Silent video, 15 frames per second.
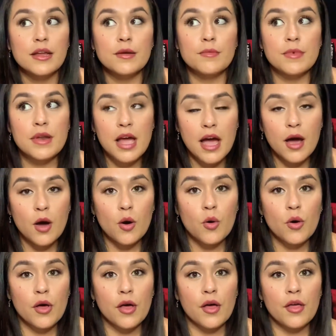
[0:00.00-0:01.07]

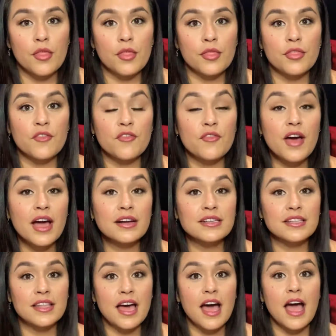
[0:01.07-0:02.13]
Now, the
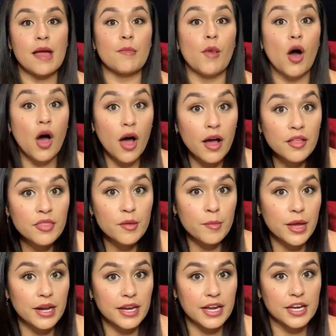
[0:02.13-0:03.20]
fact that I'm on the
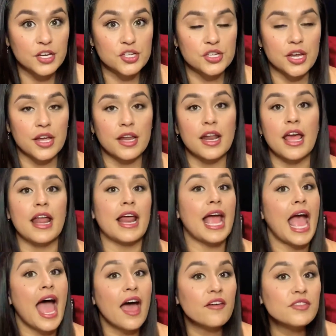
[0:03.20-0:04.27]
medication and I
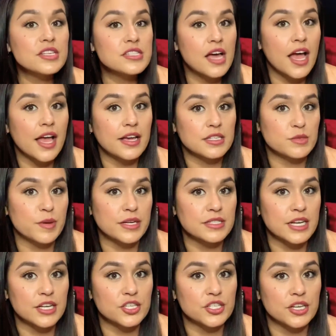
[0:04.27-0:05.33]
have these high
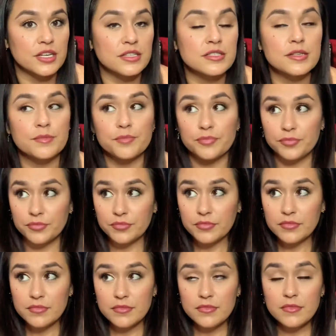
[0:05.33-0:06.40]
expectations,
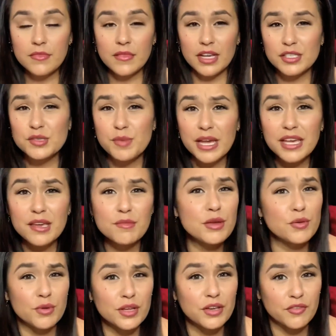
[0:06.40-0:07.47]
it's making
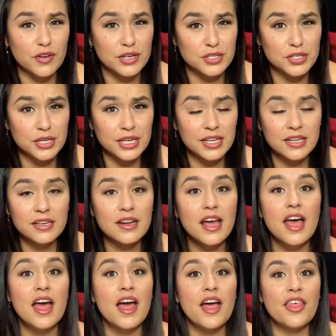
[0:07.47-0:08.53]
me really frustrated
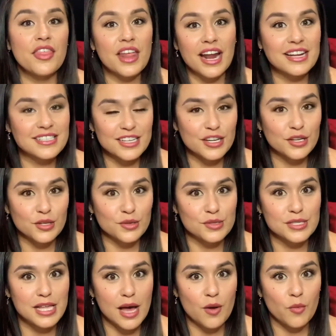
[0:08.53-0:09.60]
that I didn't
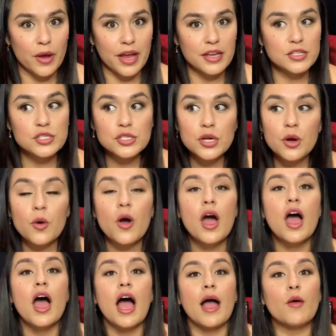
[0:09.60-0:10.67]
lose that weight. So
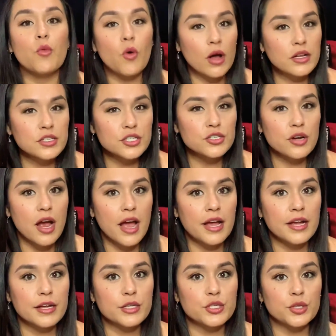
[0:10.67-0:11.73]
I want to
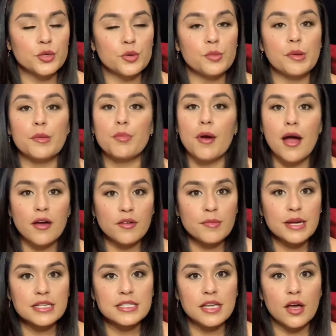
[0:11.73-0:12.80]
try to be proud of
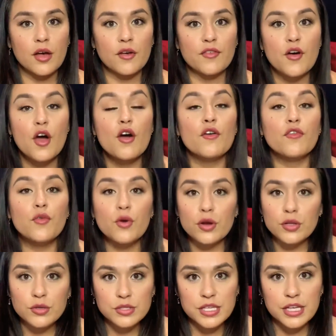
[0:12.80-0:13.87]
myself for
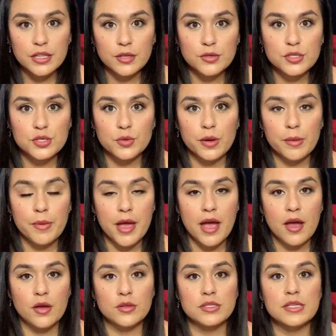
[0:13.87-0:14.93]
losing those 3
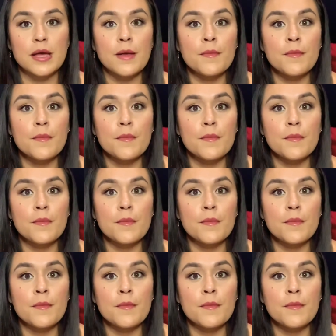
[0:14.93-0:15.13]
pounds.